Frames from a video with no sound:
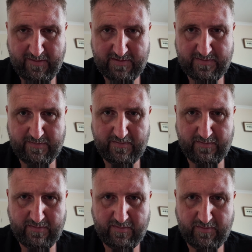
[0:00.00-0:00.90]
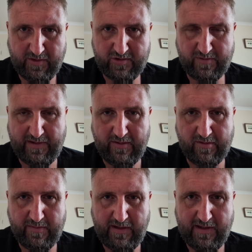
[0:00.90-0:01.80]
He was, I'm not sure about
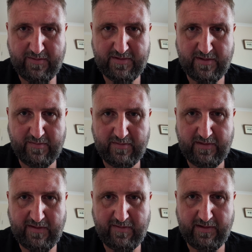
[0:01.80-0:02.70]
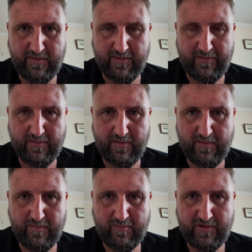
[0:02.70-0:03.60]
Europe, but he was definitely doing
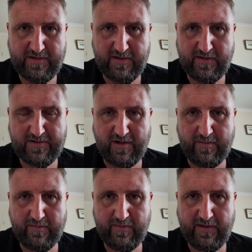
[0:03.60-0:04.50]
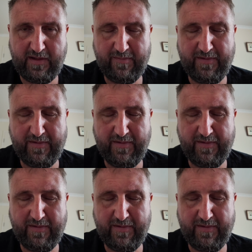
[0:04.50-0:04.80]
Britain at the time, I think.